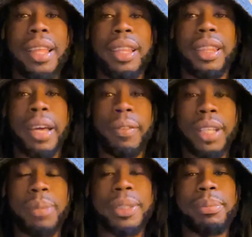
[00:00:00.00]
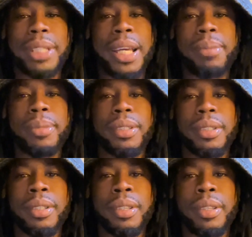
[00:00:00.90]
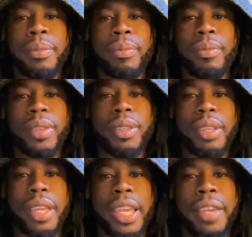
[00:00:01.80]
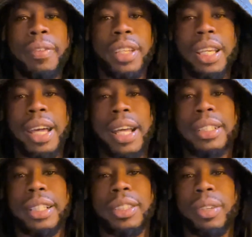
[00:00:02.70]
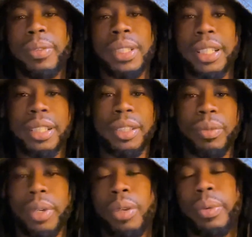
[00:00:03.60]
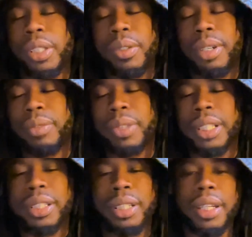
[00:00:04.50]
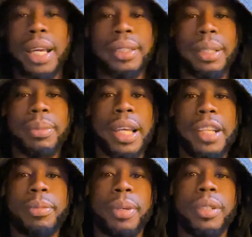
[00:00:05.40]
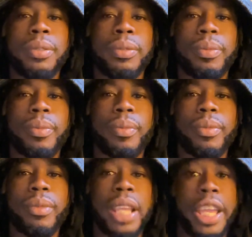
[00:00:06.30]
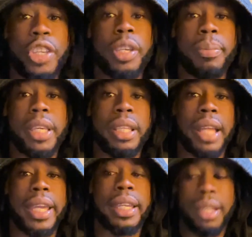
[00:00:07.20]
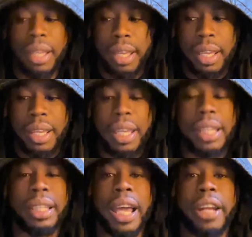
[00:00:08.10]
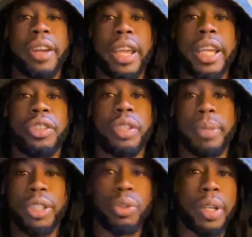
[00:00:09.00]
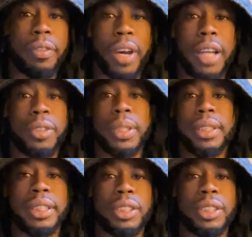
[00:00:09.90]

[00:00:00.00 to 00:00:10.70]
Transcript: Level up. Sometimes, even the guys that's on retention, well, whether you're on retention or not, sometimes, bro, and you could be like in latter age, you could be 25, 26,